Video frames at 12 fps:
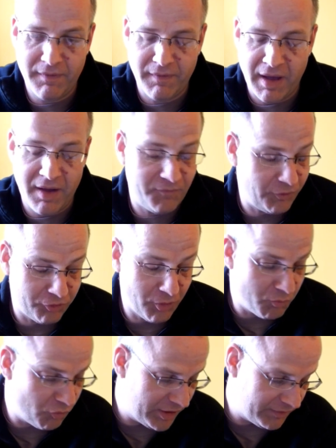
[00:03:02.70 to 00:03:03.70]
for
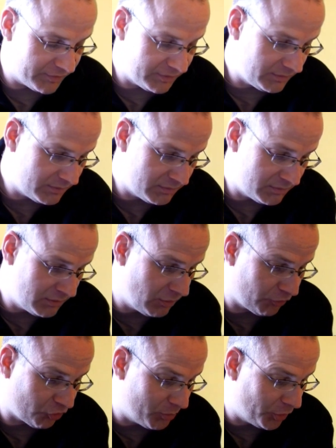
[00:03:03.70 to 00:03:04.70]
some reason, or
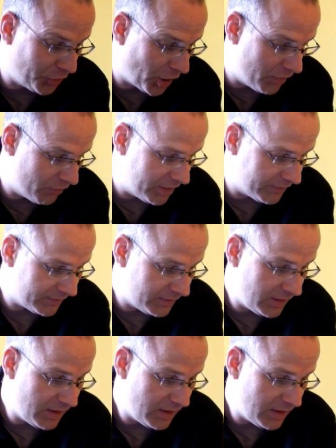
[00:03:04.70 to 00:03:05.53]
some unknown reason,